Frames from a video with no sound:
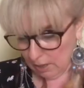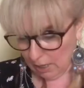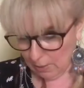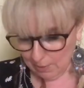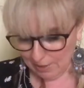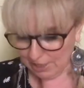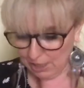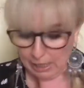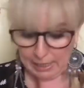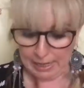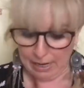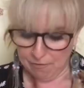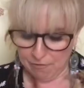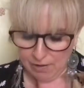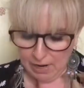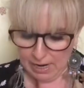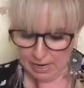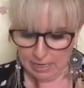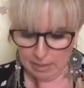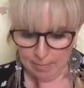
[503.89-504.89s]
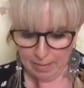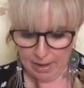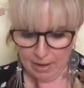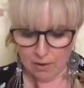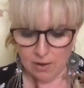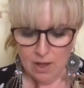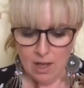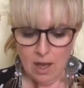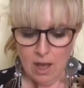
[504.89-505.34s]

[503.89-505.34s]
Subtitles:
which I get via email,